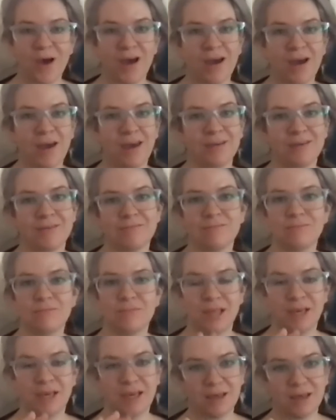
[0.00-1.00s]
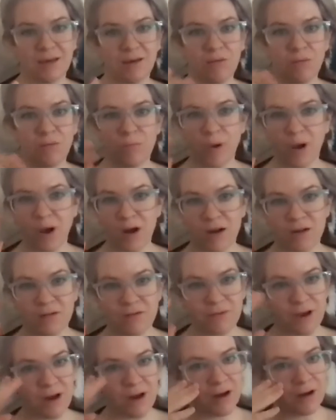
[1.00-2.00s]
I, like, part
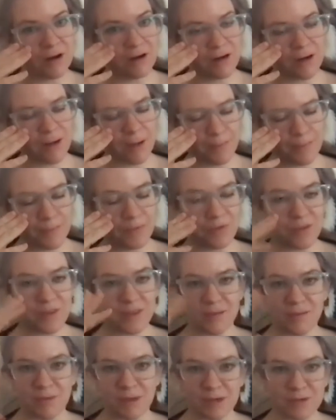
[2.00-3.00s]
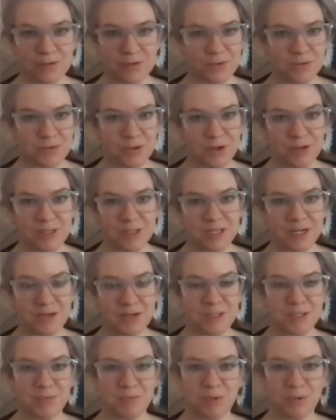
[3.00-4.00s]
of our, within the medical school, our
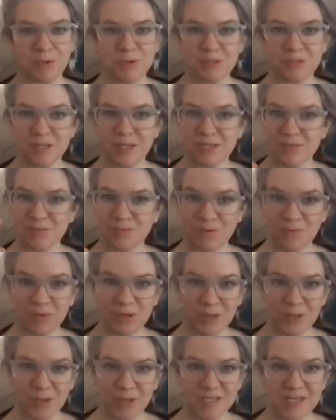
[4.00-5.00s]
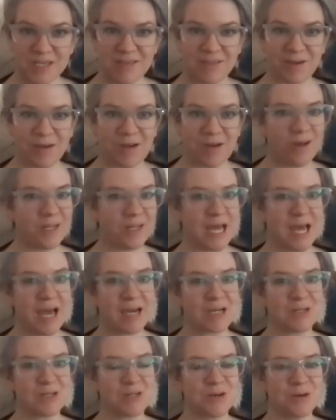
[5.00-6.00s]
TRC process, when we looked at the call to
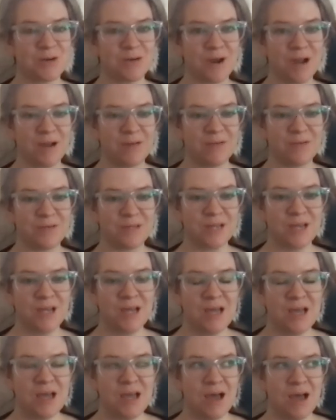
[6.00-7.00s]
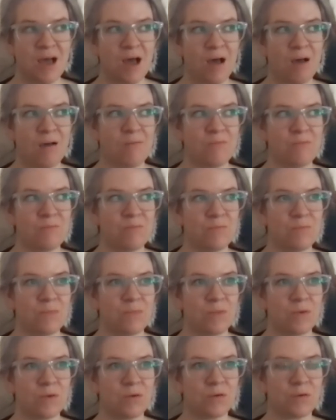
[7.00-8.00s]
action around
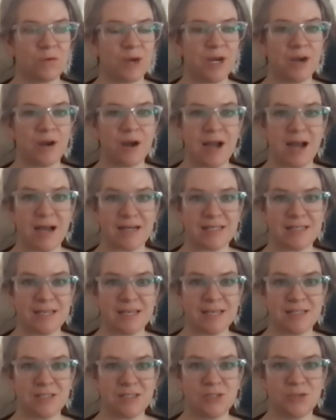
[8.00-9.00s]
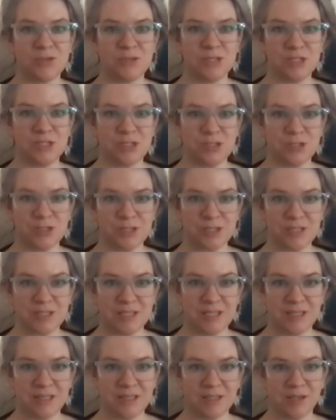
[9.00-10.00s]
greater access to indigenous
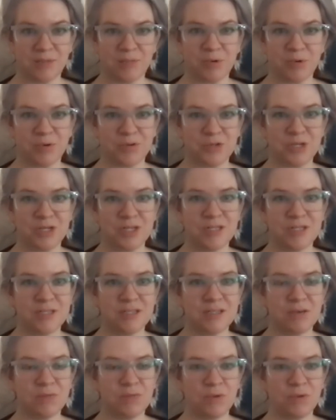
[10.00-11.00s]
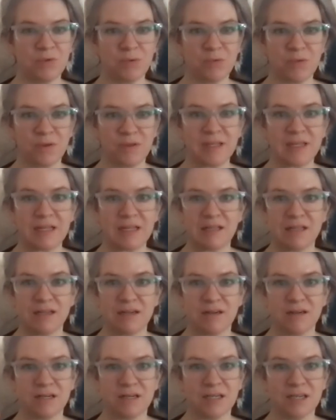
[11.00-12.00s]
healing approaches, we were really
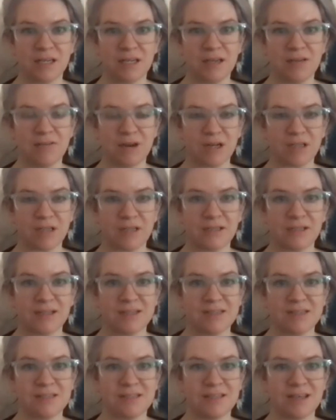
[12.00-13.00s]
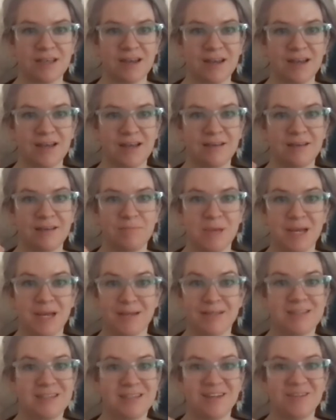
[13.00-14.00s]
clear in recognizing that in
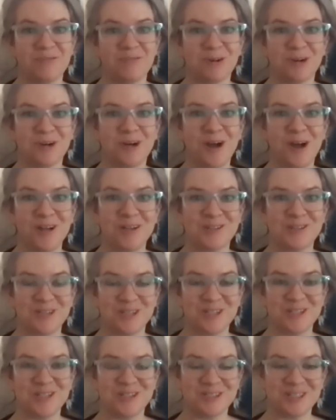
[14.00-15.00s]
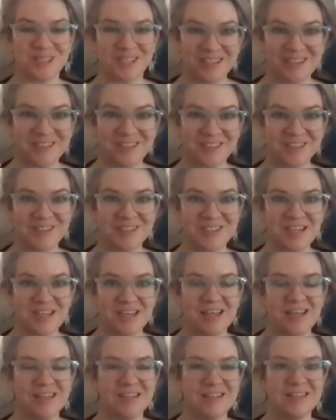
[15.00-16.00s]
medicine, we're not traditional healers.
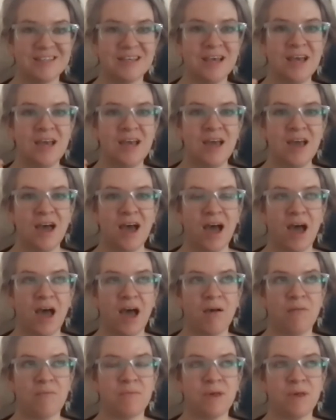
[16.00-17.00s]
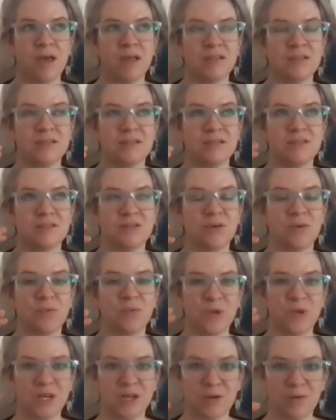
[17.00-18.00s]
And so
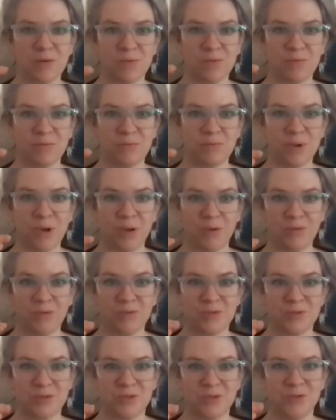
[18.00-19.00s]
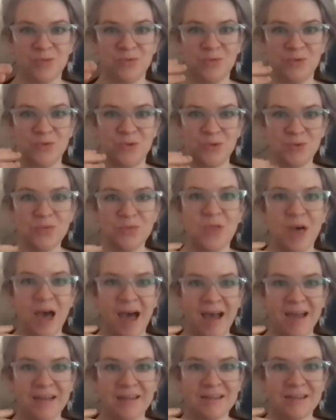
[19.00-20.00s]
we don't pose to do
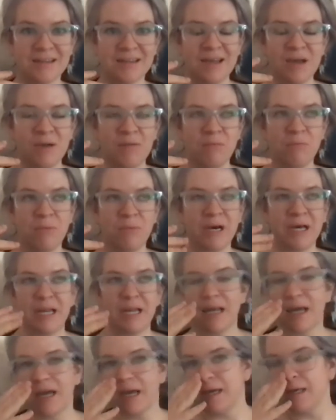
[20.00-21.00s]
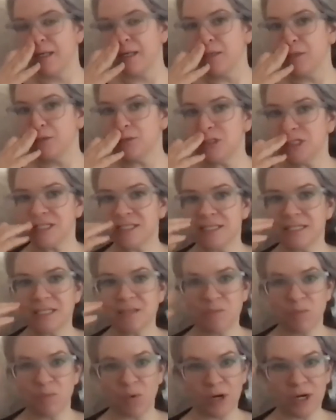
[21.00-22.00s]
that. But, you know, just
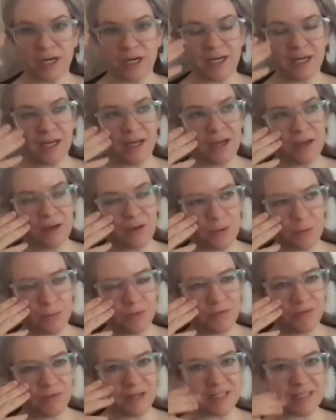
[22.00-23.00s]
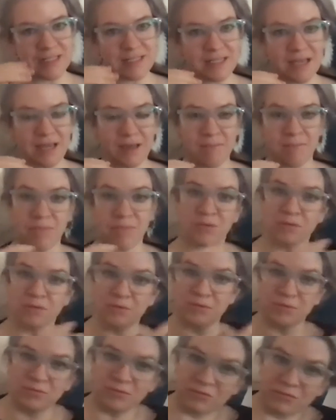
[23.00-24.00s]
this morning, a group of us
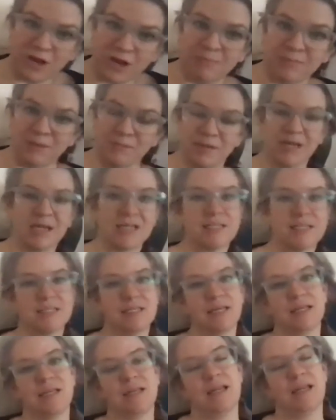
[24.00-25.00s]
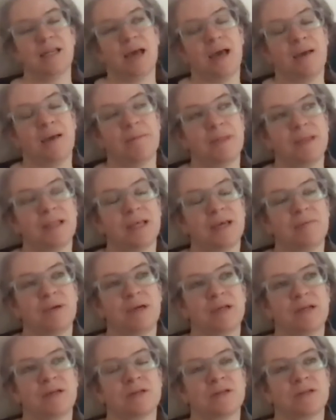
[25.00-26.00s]
through family medicine and led
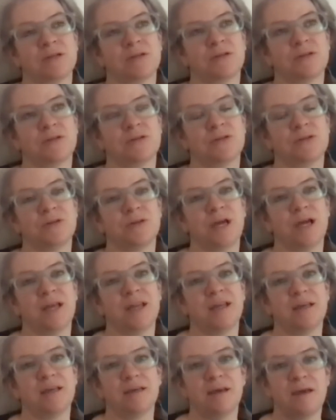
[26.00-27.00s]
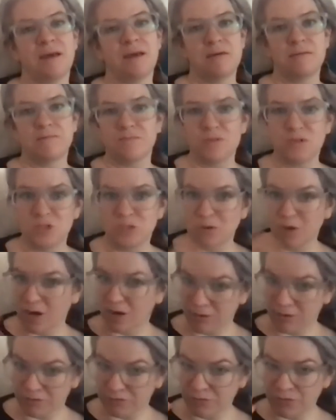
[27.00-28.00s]
by Dr. Kirshu had a
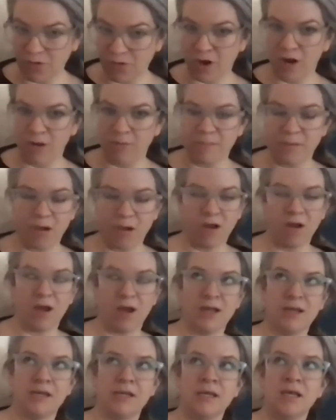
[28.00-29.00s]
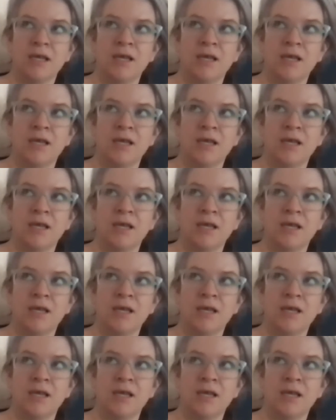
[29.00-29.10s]
2-hour forum on